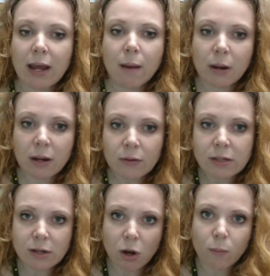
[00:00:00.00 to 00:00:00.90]
Many of
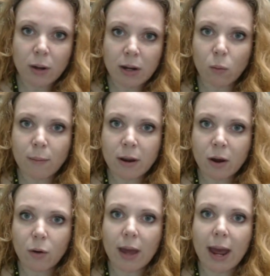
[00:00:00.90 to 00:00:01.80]
us know, many women
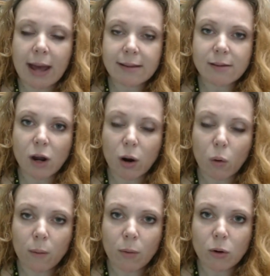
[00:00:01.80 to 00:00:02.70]
know, that as our
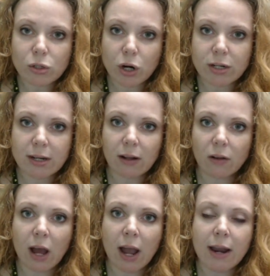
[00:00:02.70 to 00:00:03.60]
hormones start to
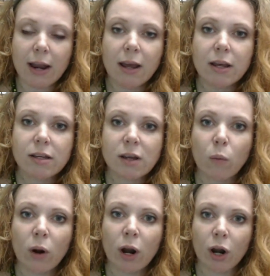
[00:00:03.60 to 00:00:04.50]
decline
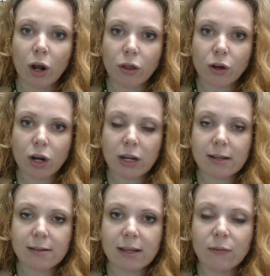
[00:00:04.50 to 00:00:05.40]
somewhere in our
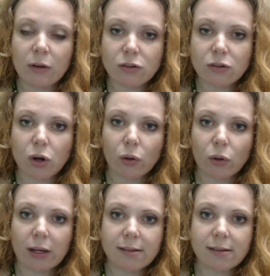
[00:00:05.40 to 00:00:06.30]
30s, even as
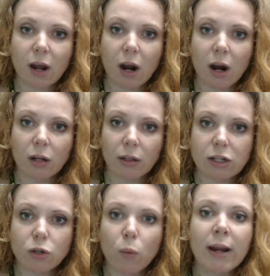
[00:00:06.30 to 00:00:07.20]
early as our early
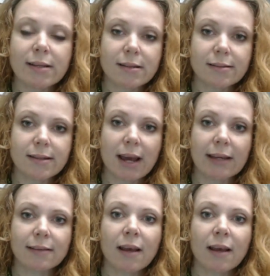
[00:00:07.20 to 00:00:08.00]
20s these days,